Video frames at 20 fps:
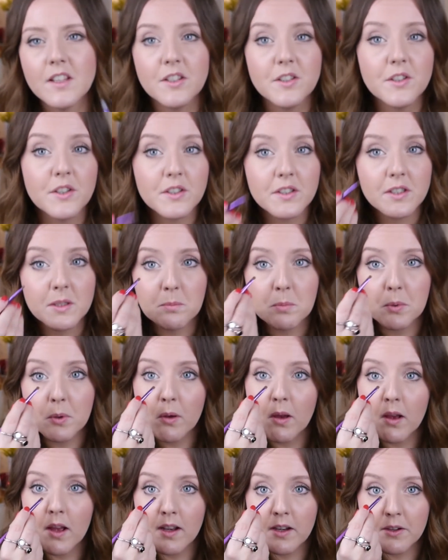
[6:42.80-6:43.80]
just to
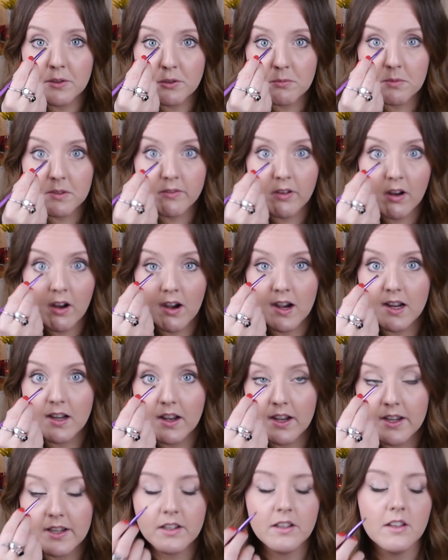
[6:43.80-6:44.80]
put a little bit of
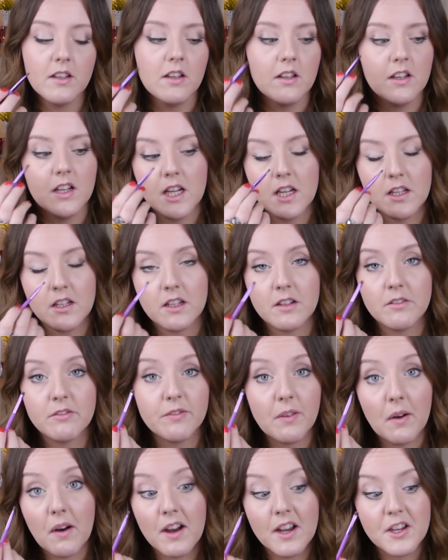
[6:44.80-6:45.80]
highlight
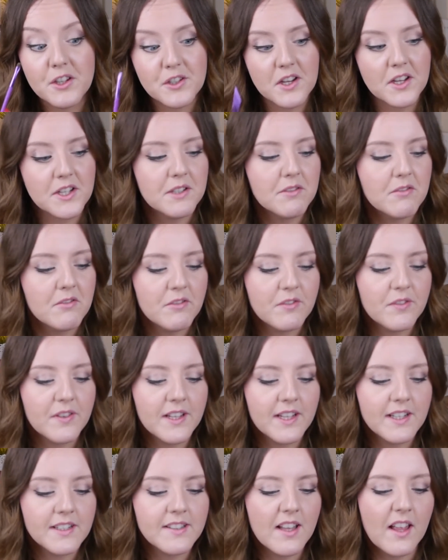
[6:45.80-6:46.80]
for eyeshadow and
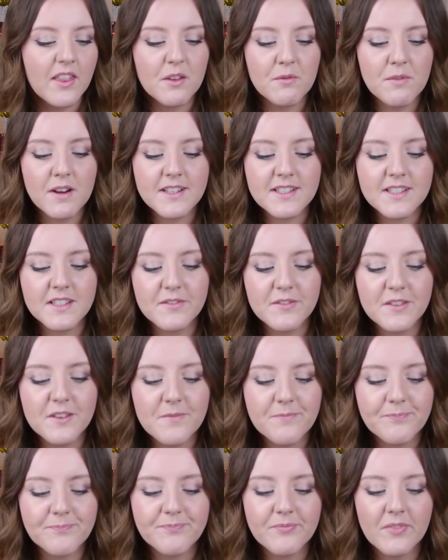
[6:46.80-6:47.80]
things, and the rest of
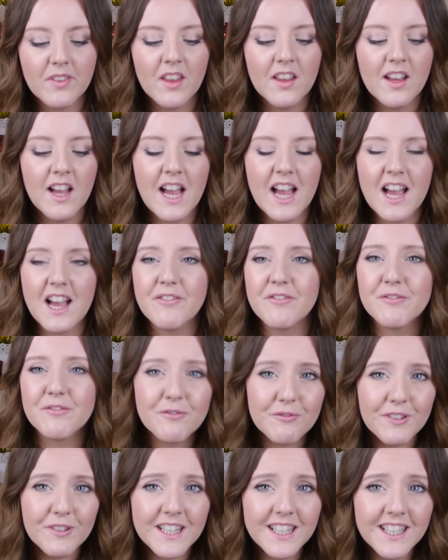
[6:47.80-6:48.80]
them I
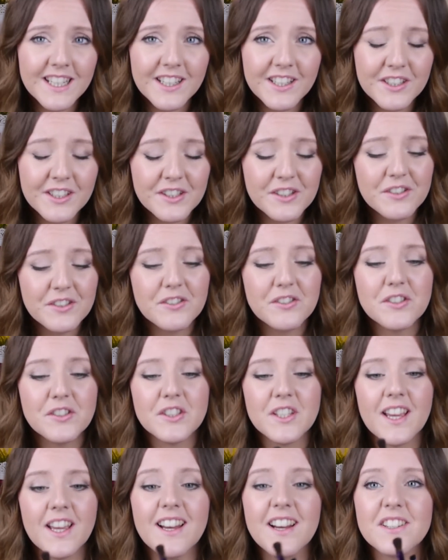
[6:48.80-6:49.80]
haven't really used
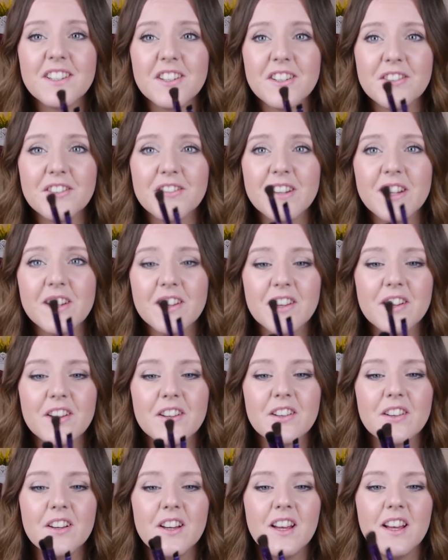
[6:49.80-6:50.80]
yet. I don't really
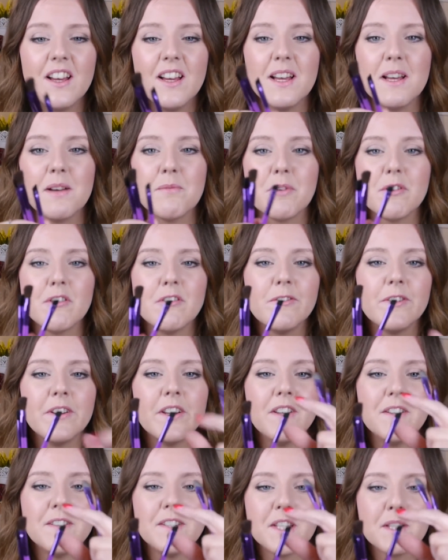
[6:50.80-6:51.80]
know. Probably
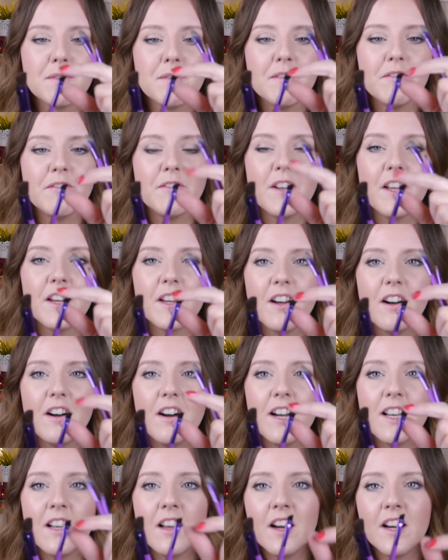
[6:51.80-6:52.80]
use this one for like
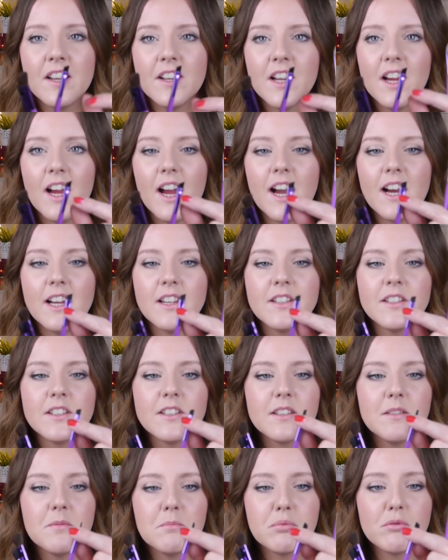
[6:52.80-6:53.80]
eyeliner and
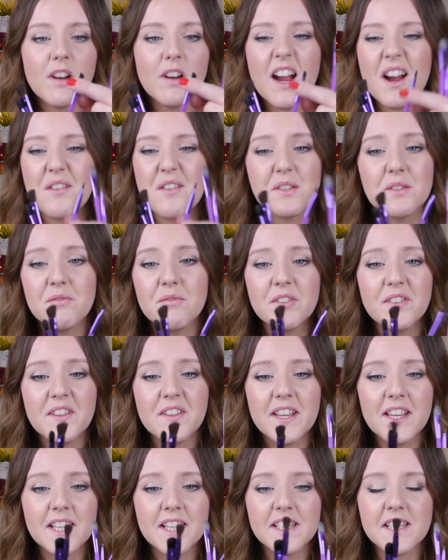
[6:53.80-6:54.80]
brows and
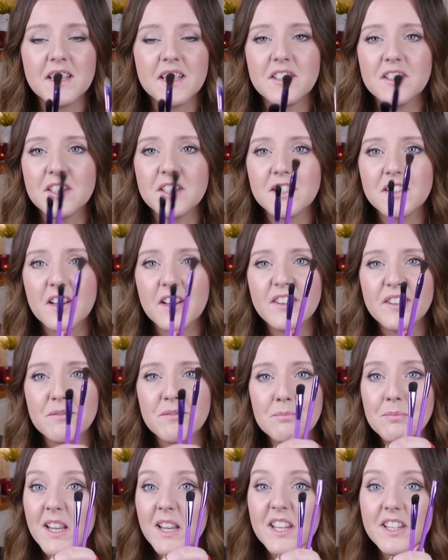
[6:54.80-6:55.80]
things, and just kind
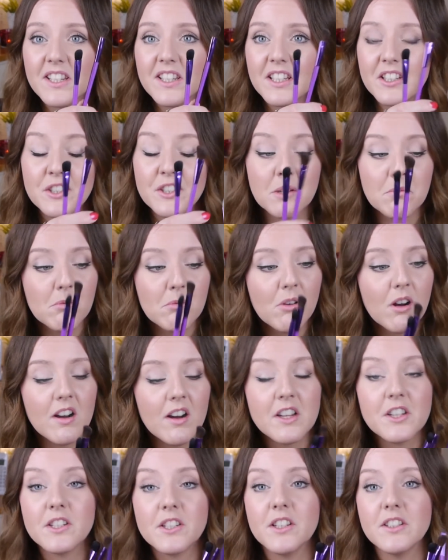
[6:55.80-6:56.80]
of blending general
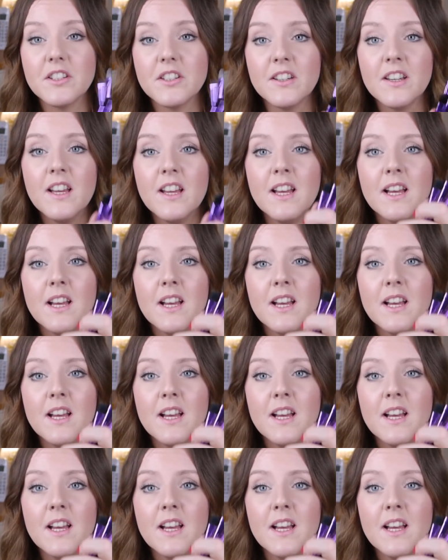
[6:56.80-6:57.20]
eyeshadow.